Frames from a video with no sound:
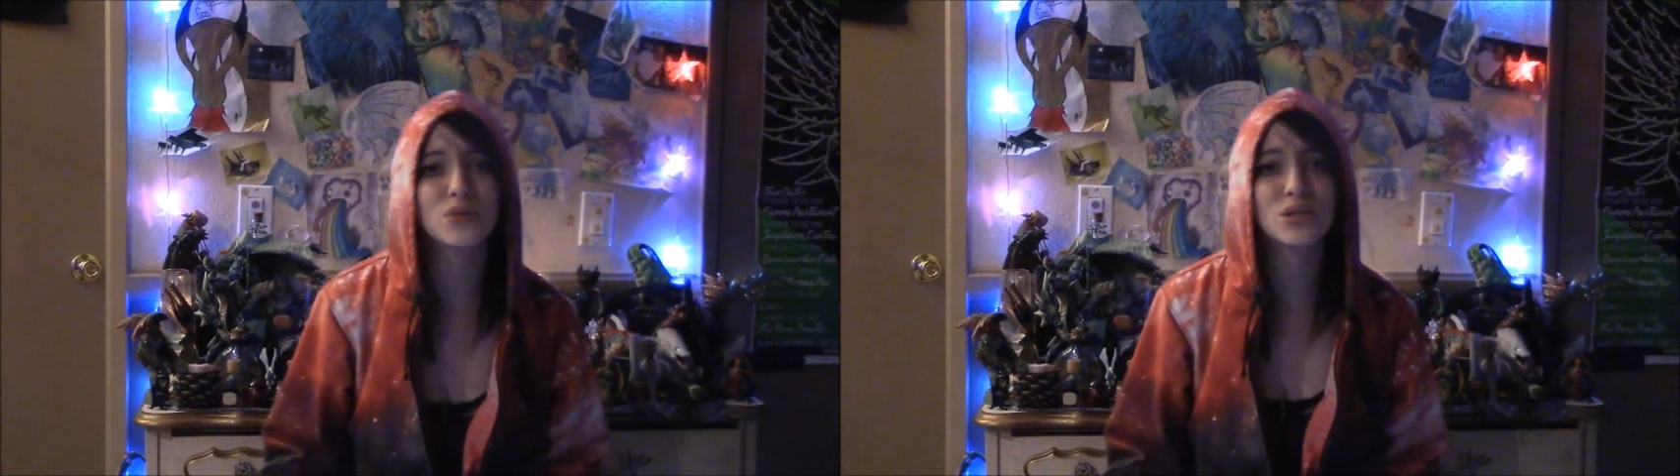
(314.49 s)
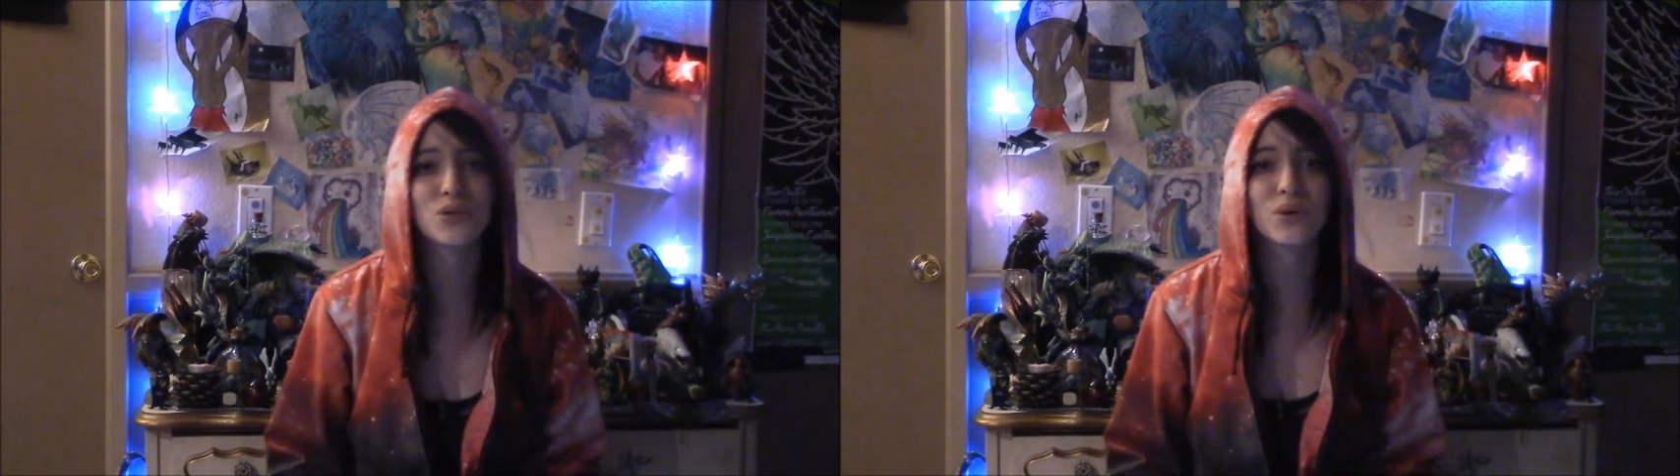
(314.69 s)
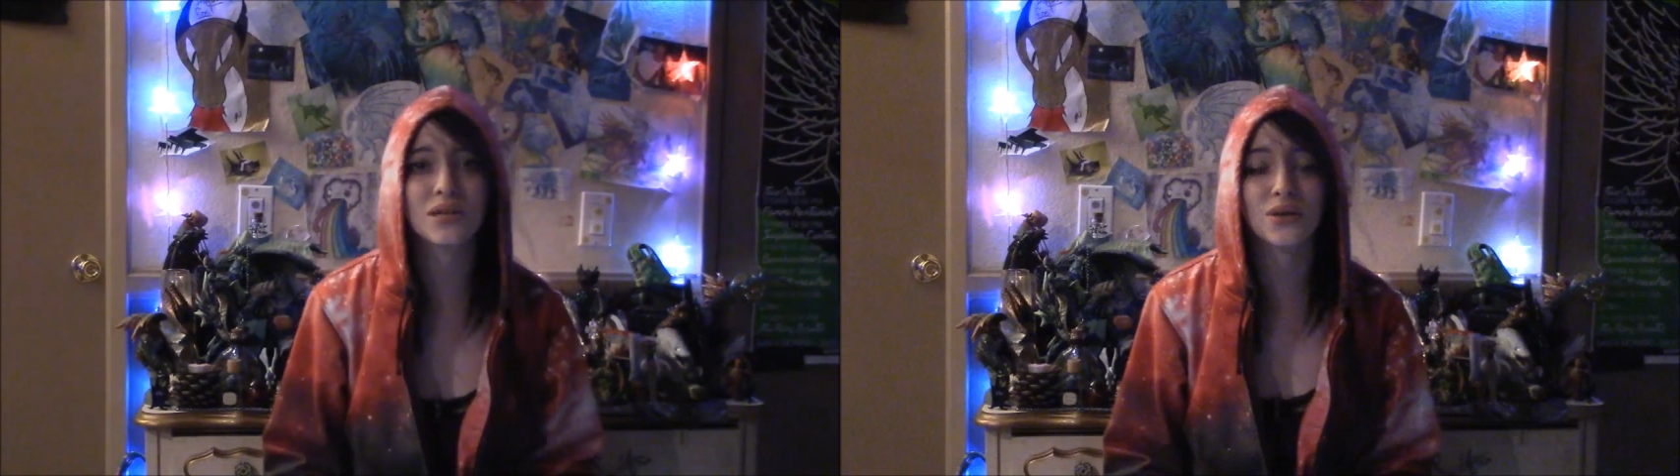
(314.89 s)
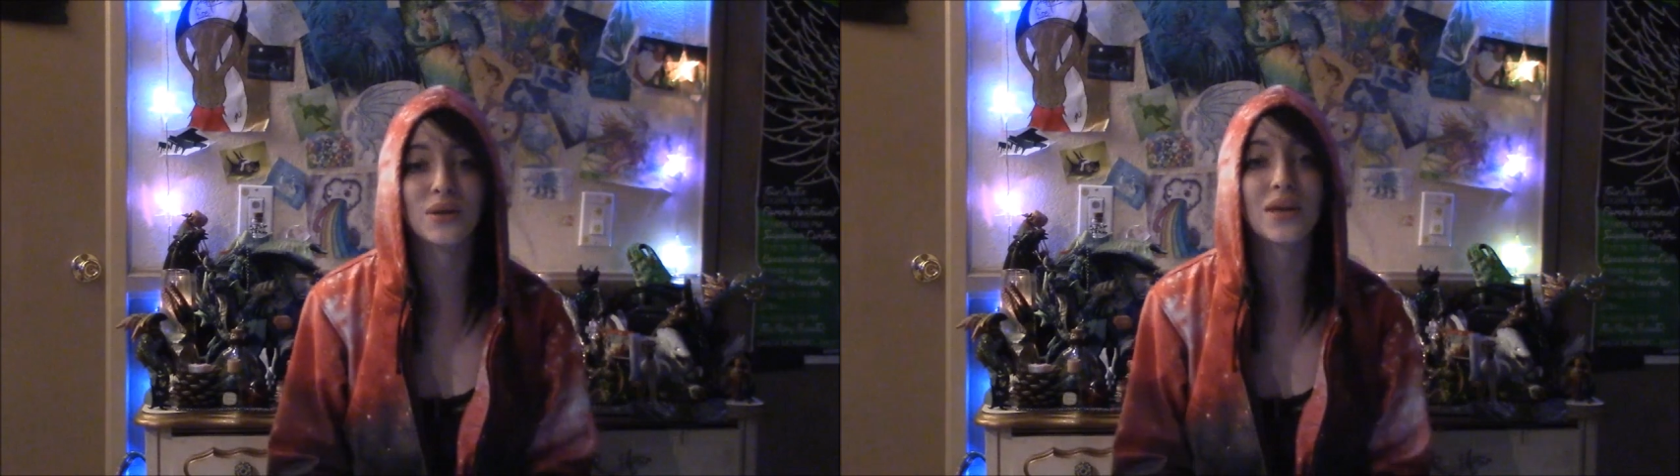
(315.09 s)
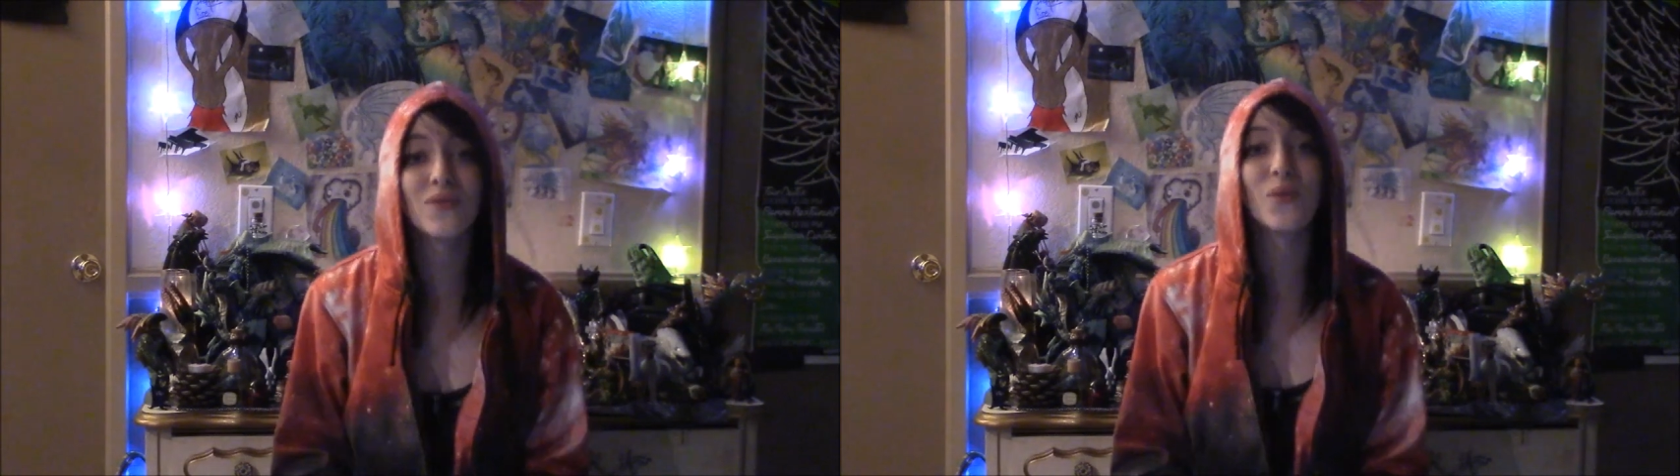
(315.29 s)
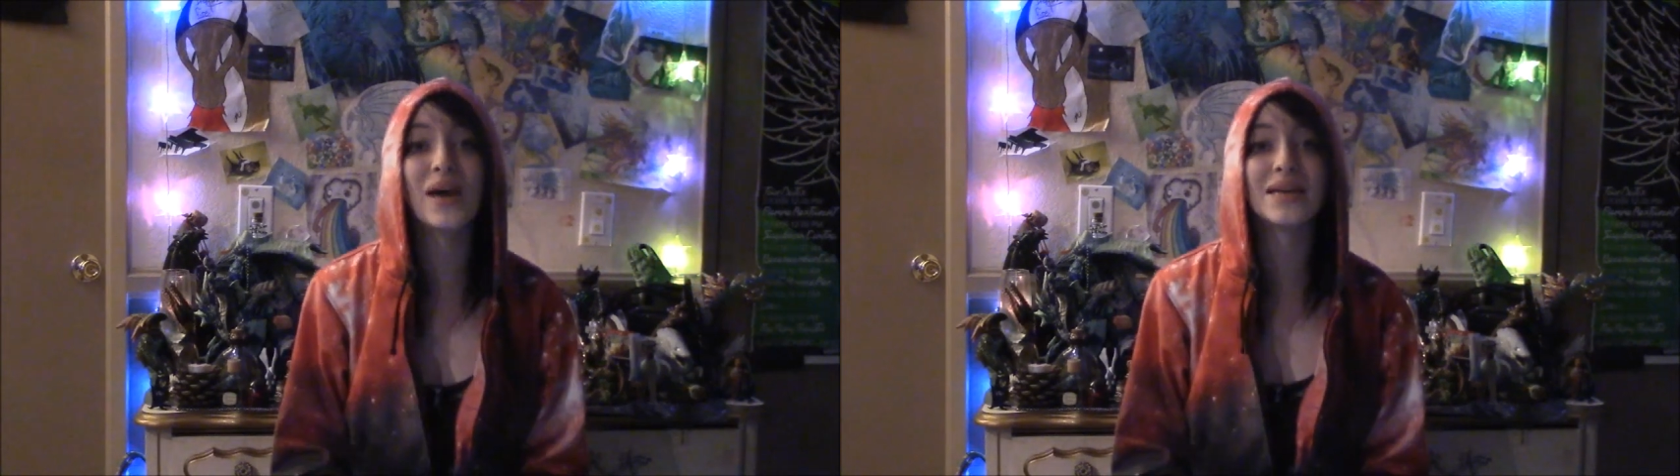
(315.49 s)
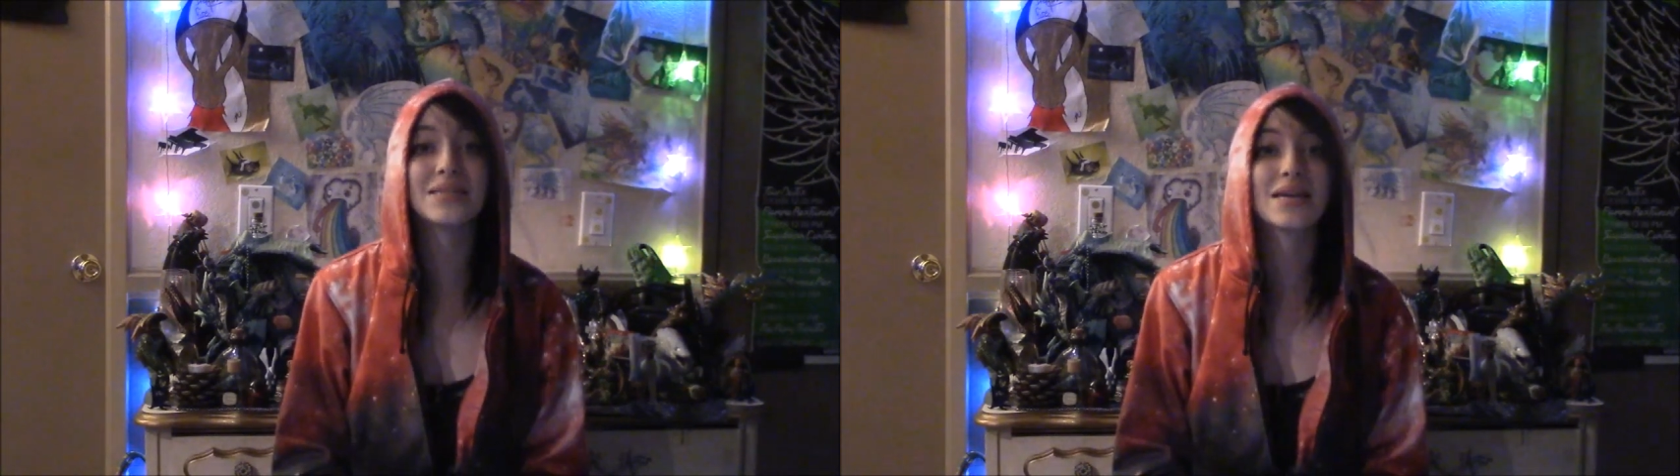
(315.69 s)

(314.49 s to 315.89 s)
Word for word: enjoy doing giveaways,